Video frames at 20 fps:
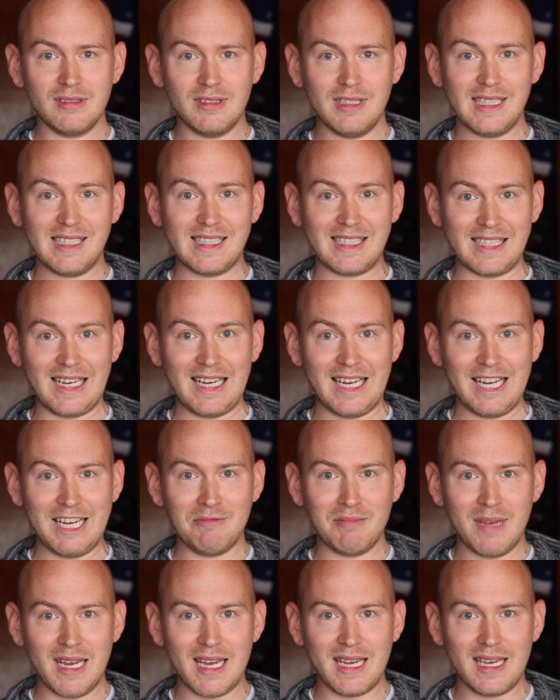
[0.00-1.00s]

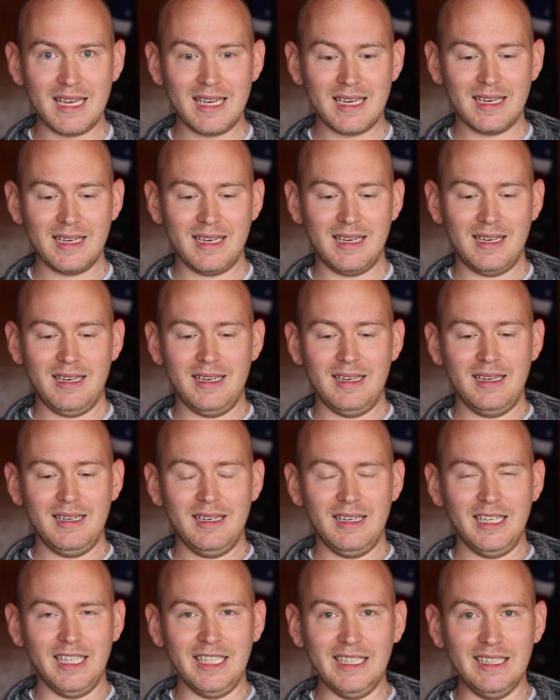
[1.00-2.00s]
seeing me
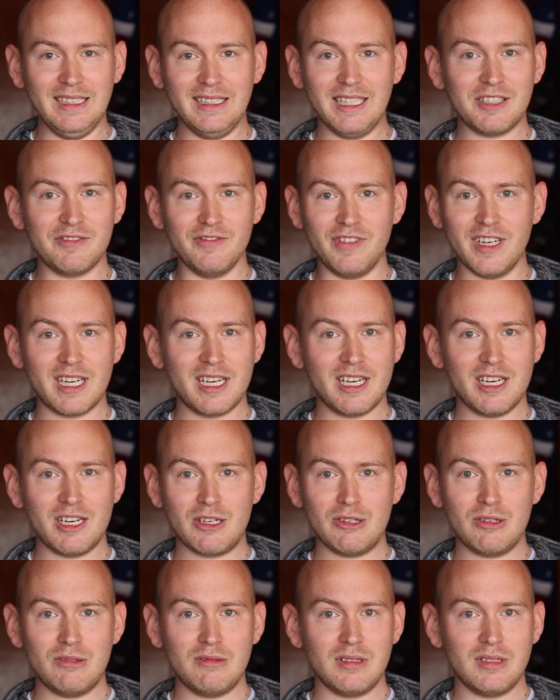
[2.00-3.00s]
in this
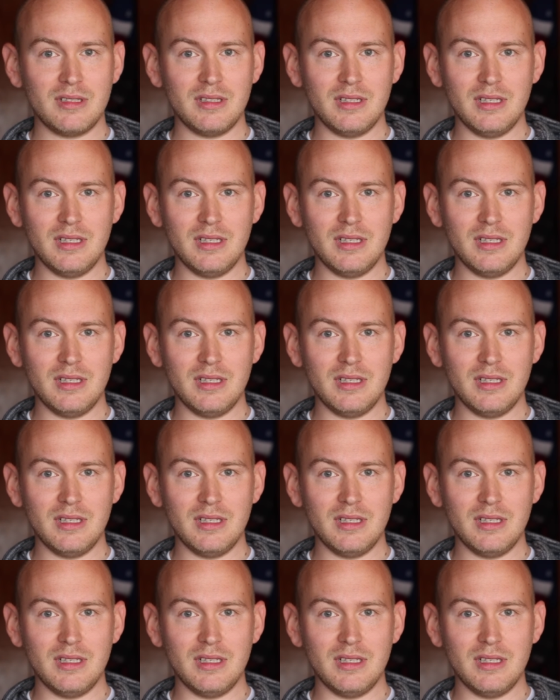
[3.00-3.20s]
video,